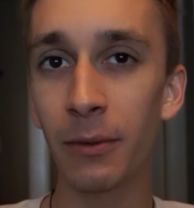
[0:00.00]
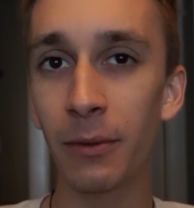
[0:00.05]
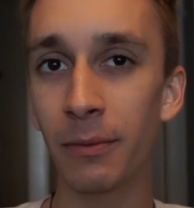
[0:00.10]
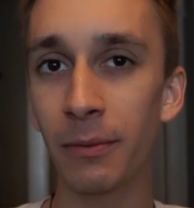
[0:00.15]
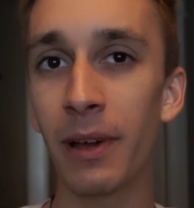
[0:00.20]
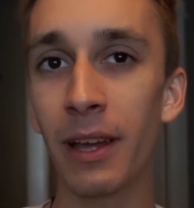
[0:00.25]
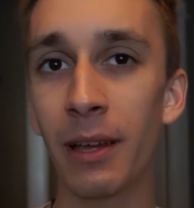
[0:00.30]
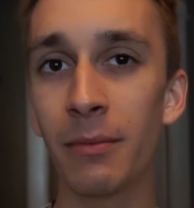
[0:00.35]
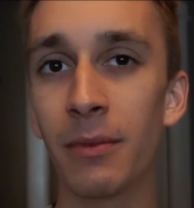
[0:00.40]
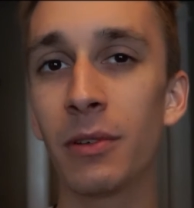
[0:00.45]
with
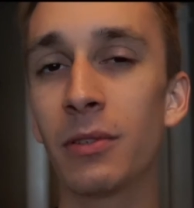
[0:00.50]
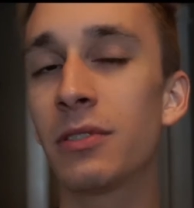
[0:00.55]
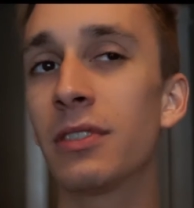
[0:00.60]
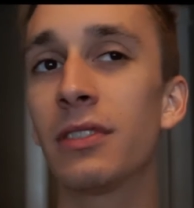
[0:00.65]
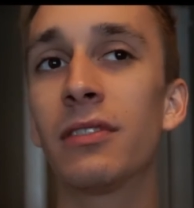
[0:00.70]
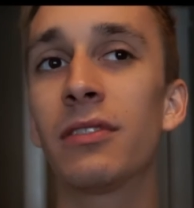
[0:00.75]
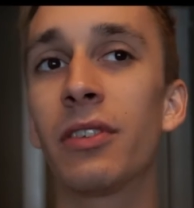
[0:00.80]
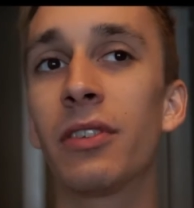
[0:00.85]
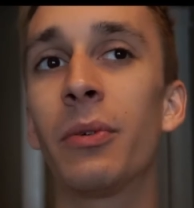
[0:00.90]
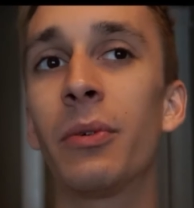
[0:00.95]
my
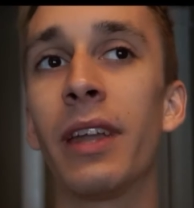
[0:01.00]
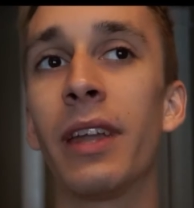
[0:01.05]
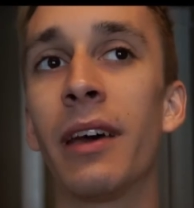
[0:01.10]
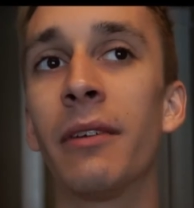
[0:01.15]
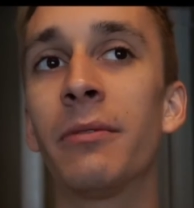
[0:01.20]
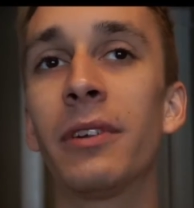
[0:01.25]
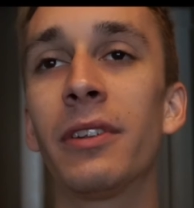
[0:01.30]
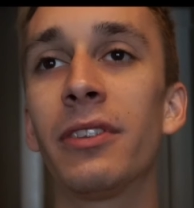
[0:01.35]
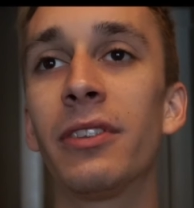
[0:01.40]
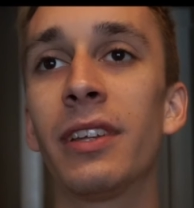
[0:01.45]
emotions though and
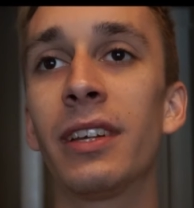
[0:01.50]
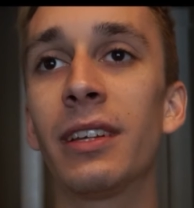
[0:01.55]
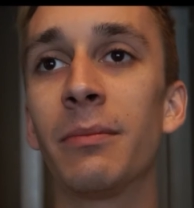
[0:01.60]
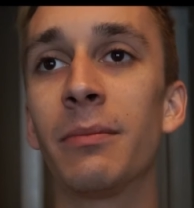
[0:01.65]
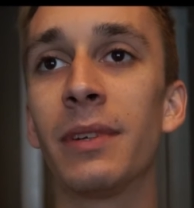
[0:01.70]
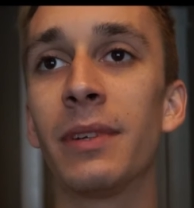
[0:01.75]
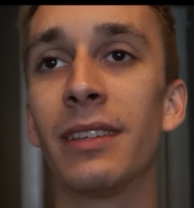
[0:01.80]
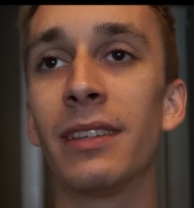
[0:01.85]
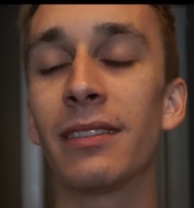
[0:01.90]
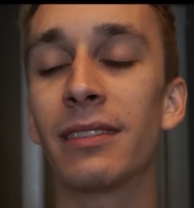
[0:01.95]
everything
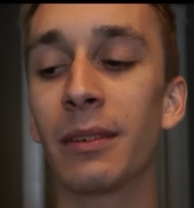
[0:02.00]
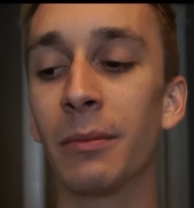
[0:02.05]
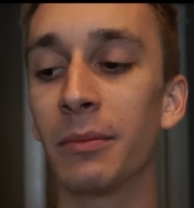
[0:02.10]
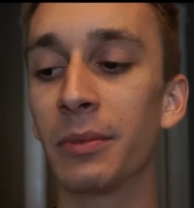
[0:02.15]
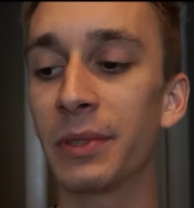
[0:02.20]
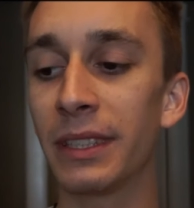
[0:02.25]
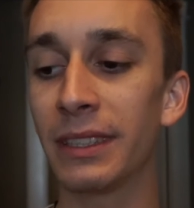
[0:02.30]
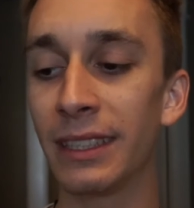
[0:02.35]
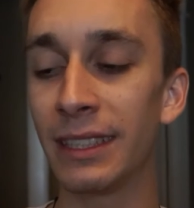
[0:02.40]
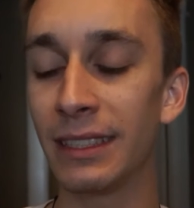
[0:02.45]
and be this
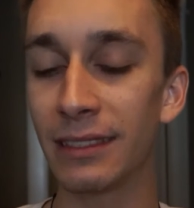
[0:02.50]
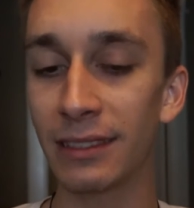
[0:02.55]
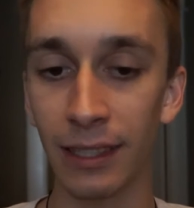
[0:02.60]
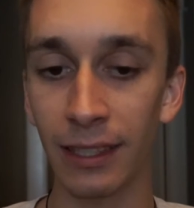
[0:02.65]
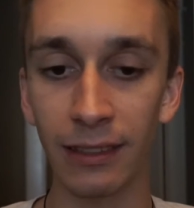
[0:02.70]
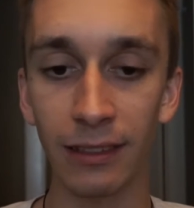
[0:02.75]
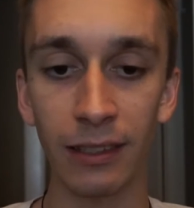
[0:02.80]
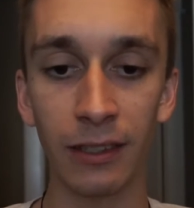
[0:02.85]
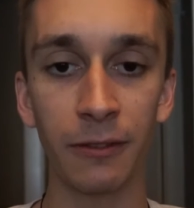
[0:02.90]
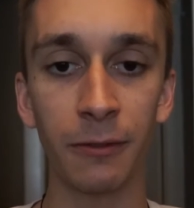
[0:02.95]
completely
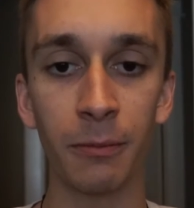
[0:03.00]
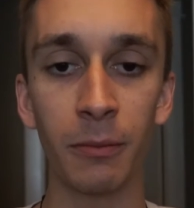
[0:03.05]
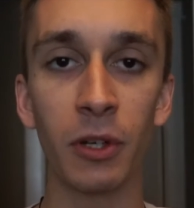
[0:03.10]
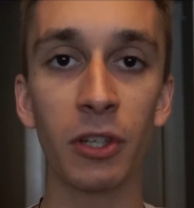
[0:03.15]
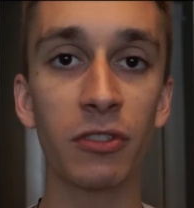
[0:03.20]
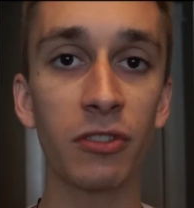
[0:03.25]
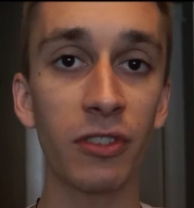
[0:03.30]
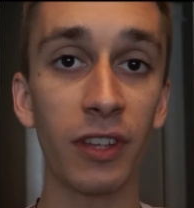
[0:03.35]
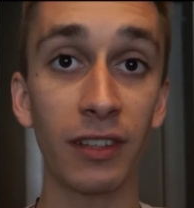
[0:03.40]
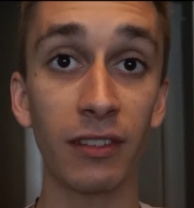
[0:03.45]
sensitive
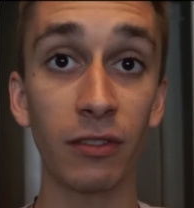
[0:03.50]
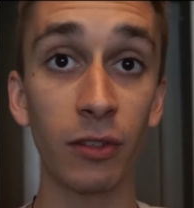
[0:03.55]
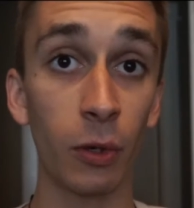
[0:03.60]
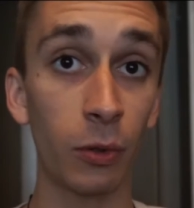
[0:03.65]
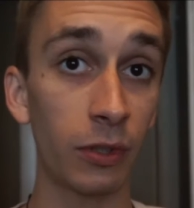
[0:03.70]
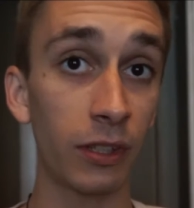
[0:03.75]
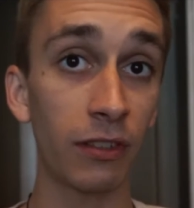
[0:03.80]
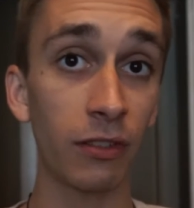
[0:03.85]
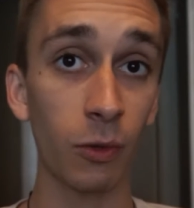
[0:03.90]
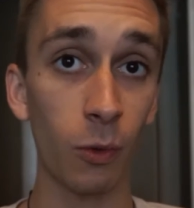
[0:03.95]
mush that's
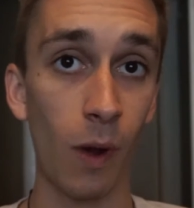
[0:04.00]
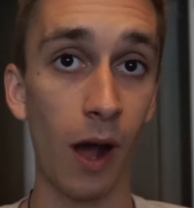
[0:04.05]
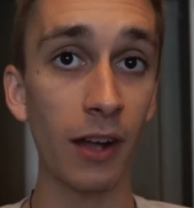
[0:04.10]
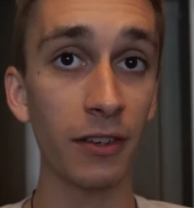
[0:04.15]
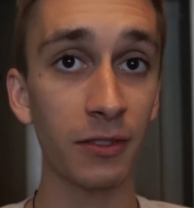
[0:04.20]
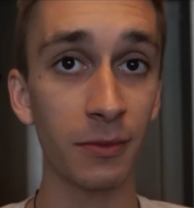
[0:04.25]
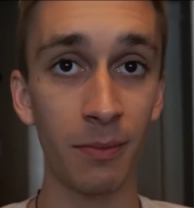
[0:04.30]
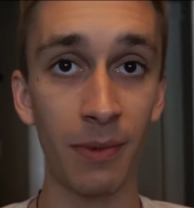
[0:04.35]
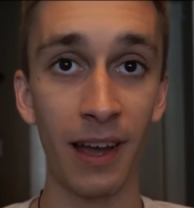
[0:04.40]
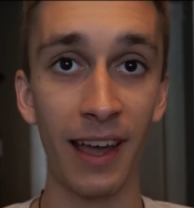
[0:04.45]
totally
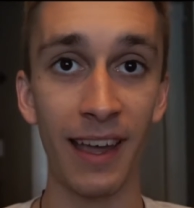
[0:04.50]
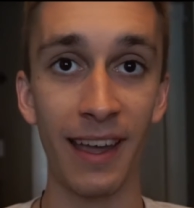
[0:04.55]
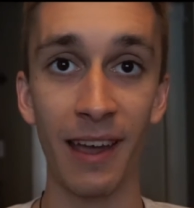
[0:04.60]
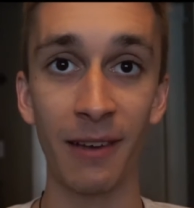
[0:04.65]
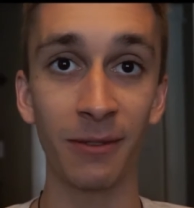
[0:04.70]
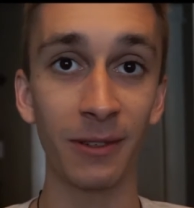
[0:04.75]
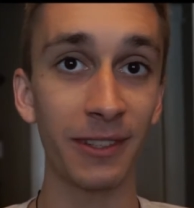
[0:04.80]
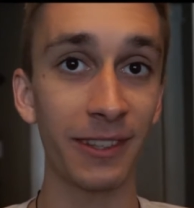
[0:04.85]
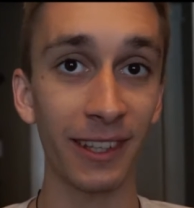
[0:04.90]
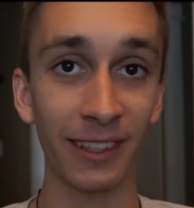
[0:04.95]
squashed by
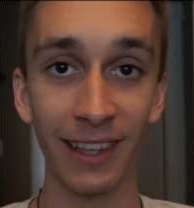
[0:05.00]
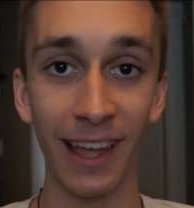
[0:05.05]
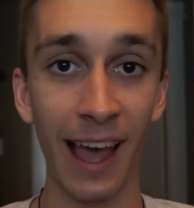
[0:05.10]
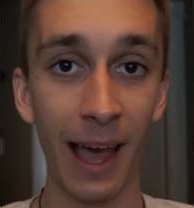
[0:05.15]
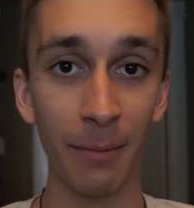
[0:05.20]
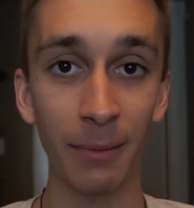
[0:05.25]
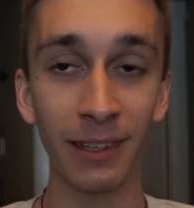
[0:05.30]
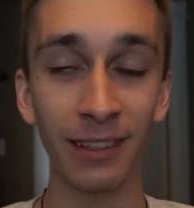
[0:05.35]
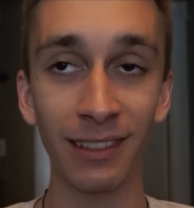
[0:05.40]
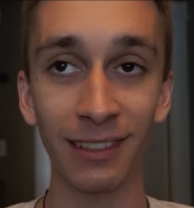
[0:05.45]
everything that
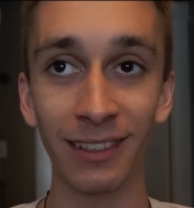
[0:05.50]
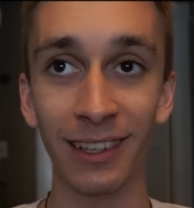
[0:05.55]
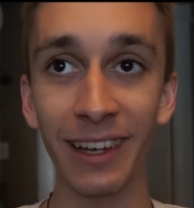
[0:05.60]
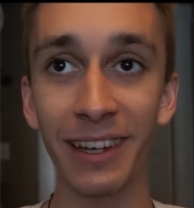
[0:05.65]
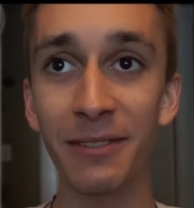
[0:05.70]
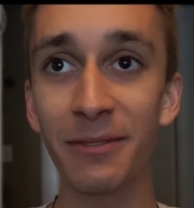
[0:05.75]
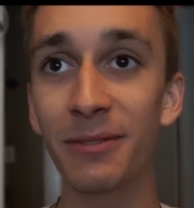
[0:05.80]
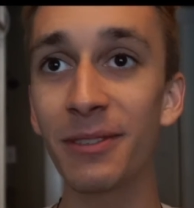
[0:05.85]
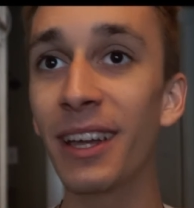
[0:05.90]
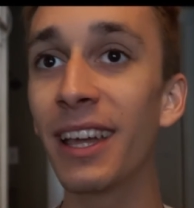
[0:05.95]
happens in life?